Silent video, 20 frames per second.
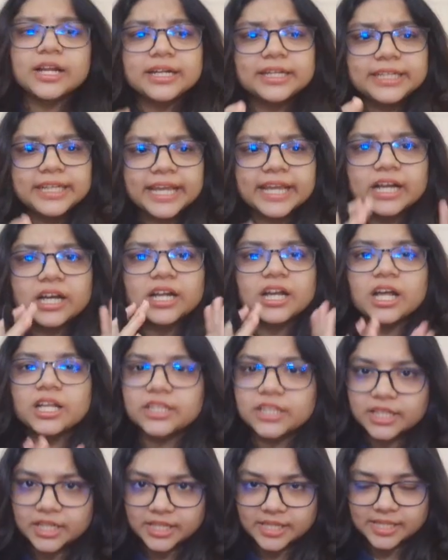Take another
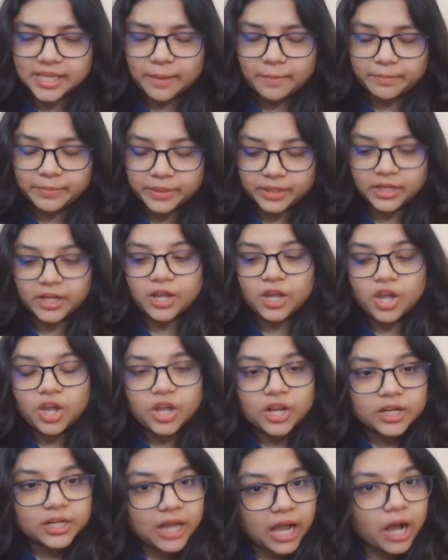example.
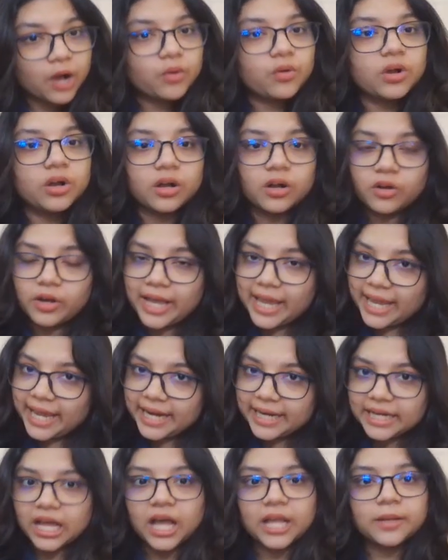Now, A
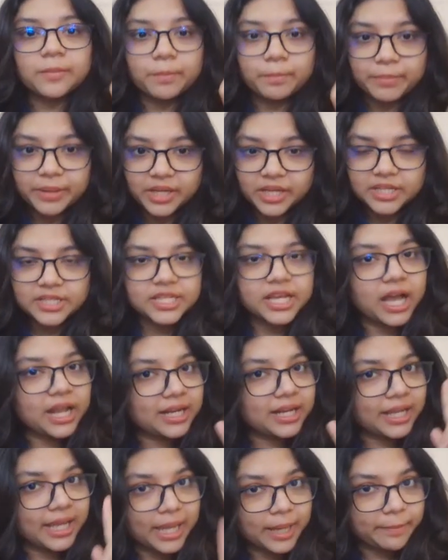done, B done,
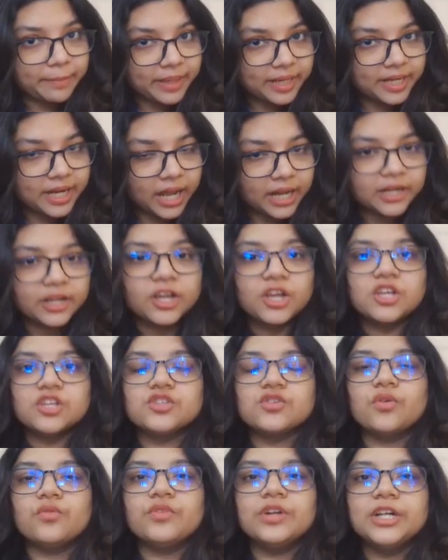AB done.
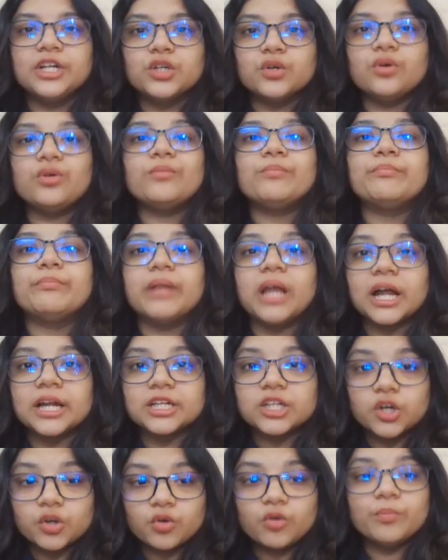So we'll do blood
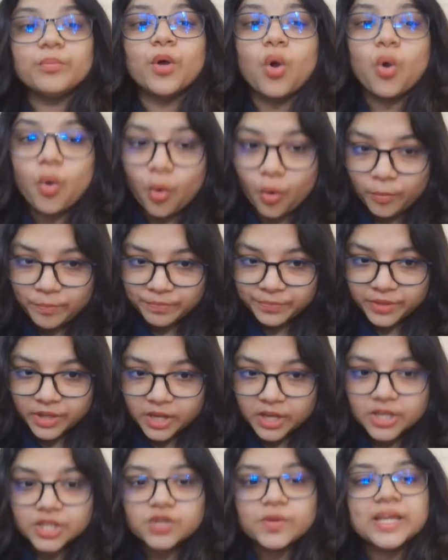group O.
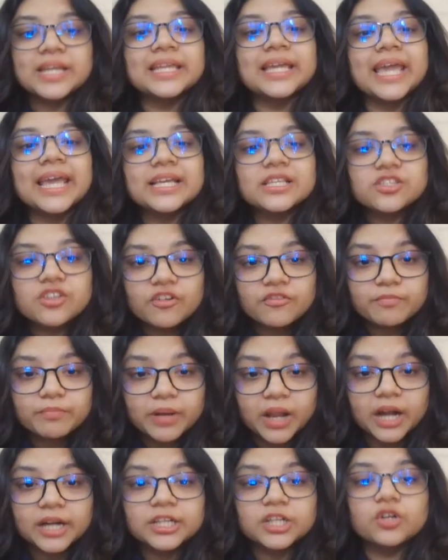So in case of
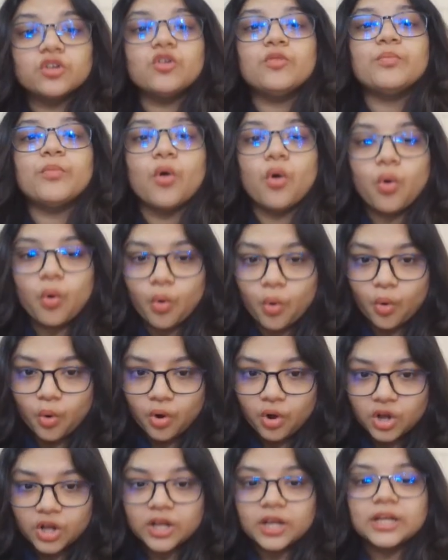blood group O,
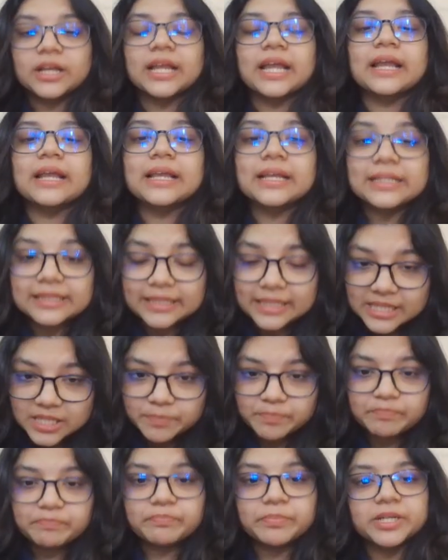this
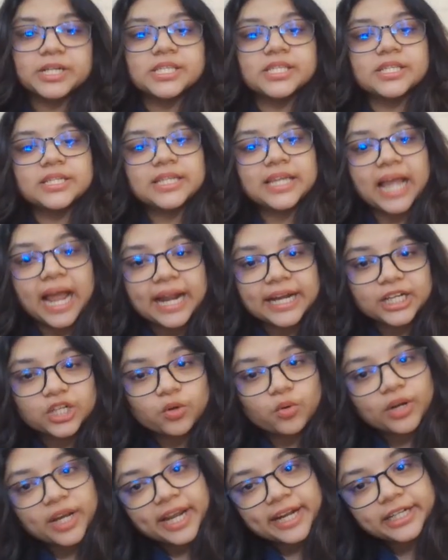person can
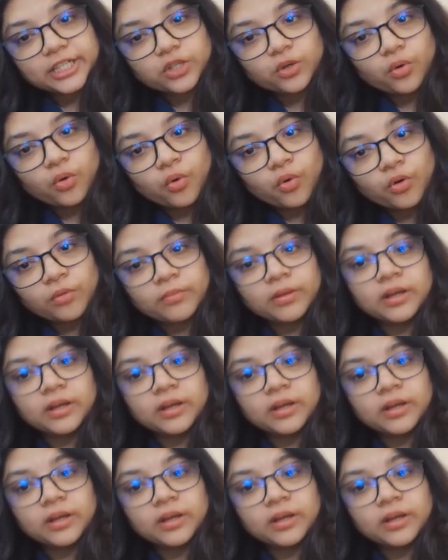donate to whom?